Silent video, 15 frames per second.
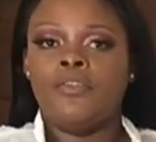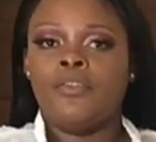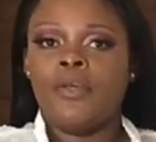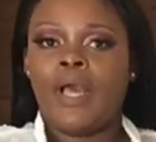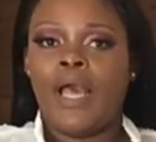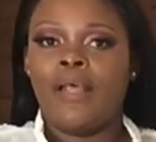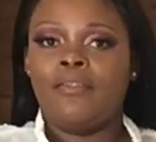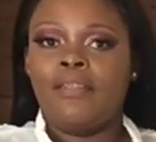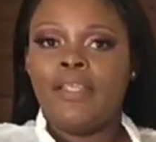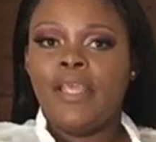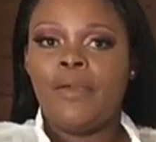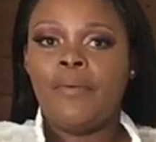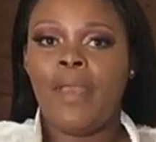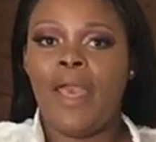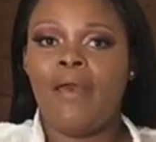So guys,
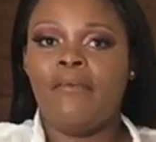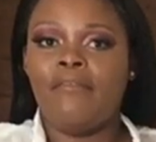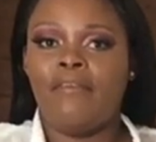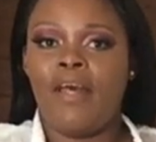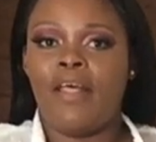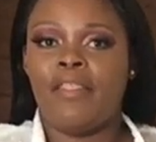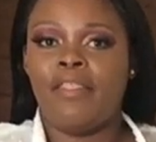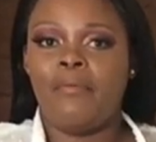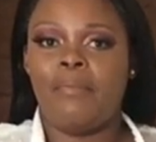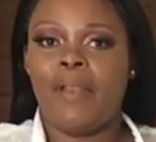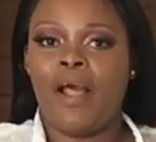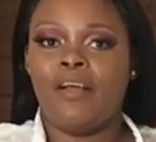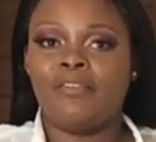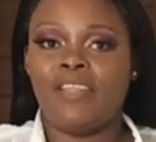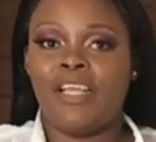here we have the
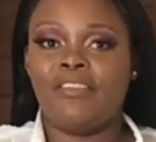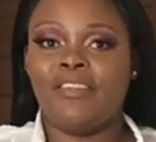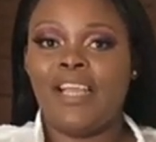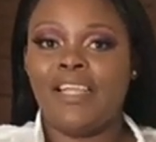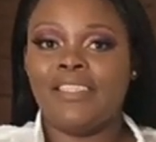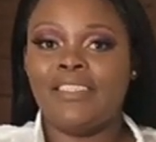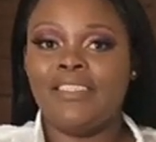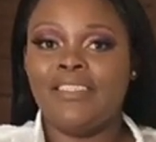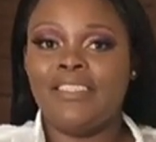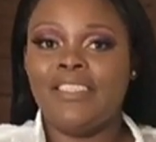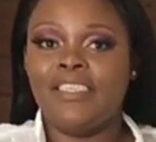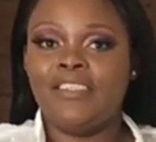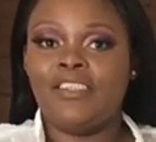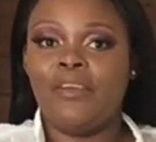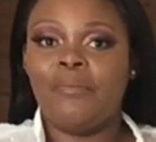blouse. As you guys can
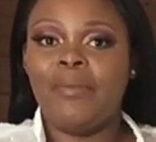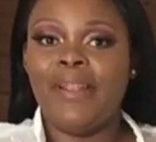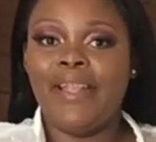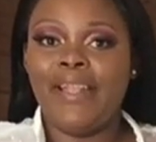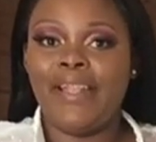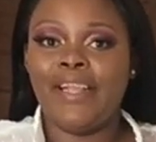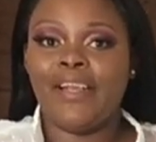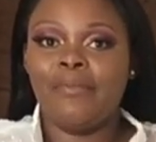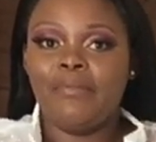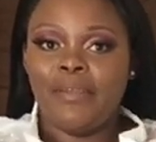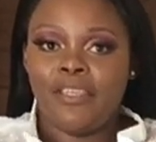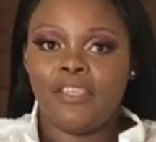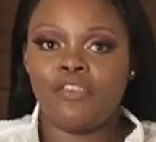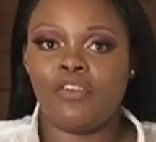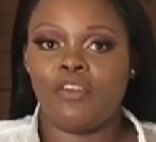see, it's
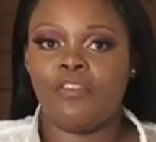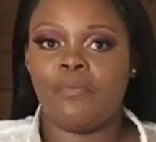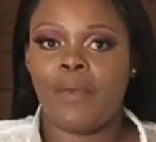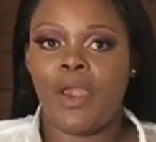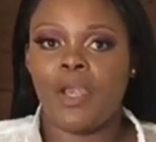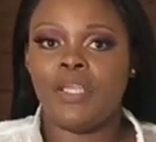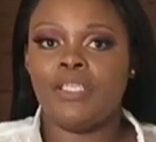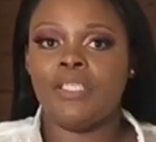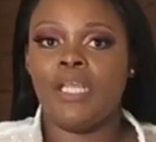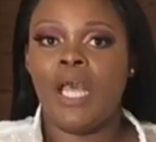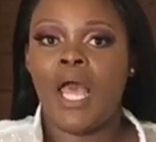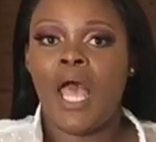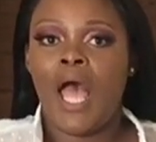completely transparent.